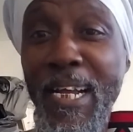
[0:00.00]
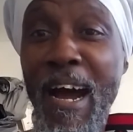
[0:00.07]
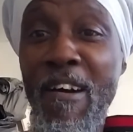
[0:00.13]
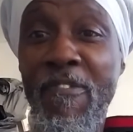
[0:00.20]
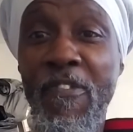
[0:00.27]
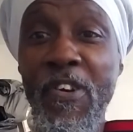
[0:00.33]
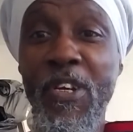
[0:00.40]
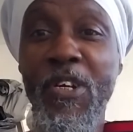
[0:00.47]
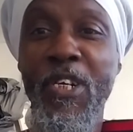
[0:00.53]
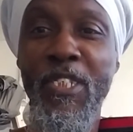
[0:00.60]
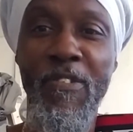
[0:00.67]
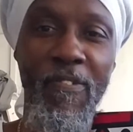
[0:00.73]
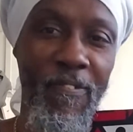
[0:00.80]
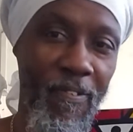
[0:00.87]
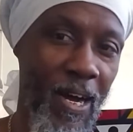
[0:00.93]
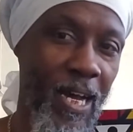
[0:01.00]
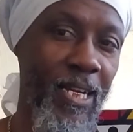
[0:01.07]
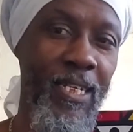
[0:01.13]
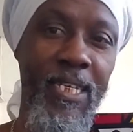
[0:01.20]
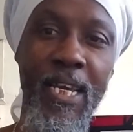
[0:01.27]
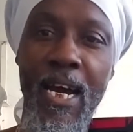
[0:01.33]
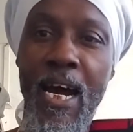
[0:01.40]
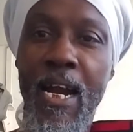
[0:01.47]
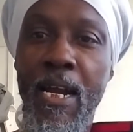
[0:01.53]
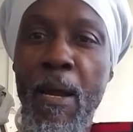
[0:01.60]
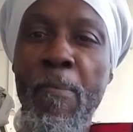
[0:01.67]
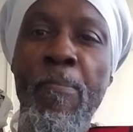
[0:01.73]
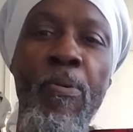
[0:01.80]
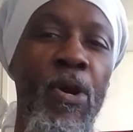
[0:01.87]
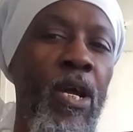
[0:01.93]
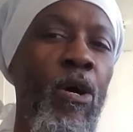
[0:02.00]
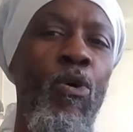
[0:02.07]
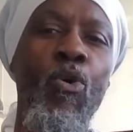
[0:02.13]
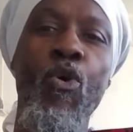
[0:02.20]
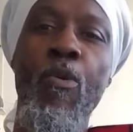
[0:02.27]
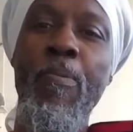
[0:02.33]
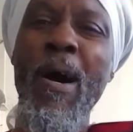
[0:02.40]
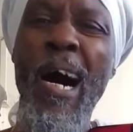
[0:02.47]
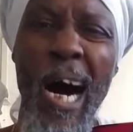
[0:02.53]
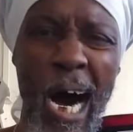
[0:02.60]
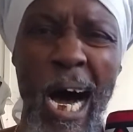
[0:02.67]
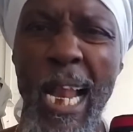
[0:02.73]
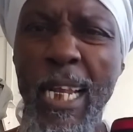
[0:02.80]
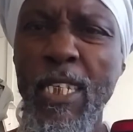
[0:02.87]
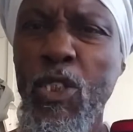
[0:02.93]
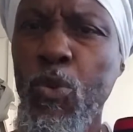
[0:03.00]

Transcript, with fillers: Africa's vanguard. I pray and hope all is